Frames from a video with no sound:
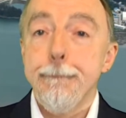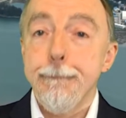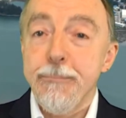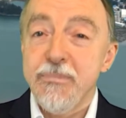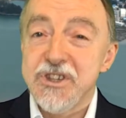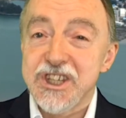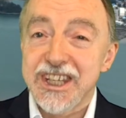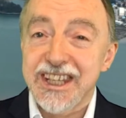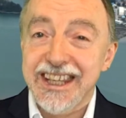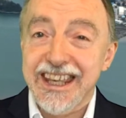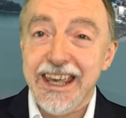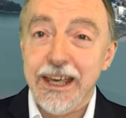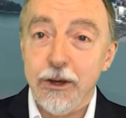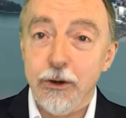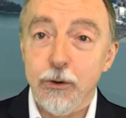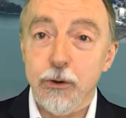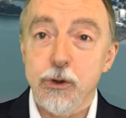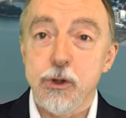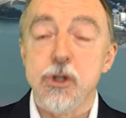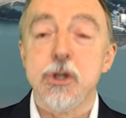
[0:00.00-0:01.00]

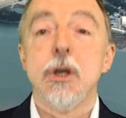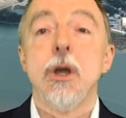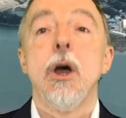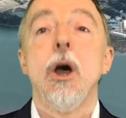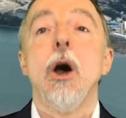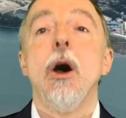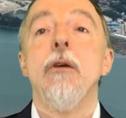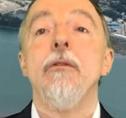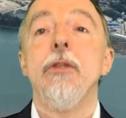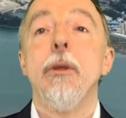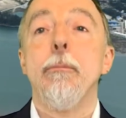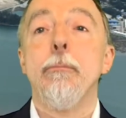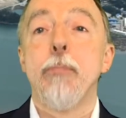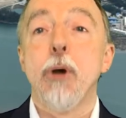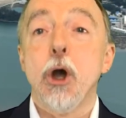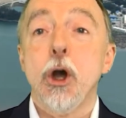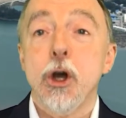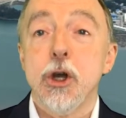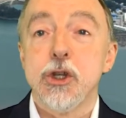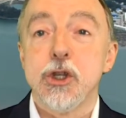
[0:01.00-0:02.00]
skills of the
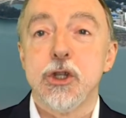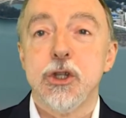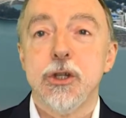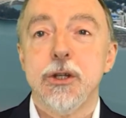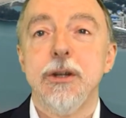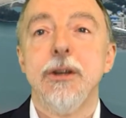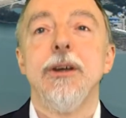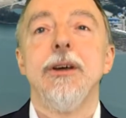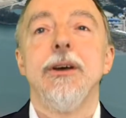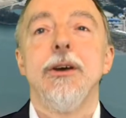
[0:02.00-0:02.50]
person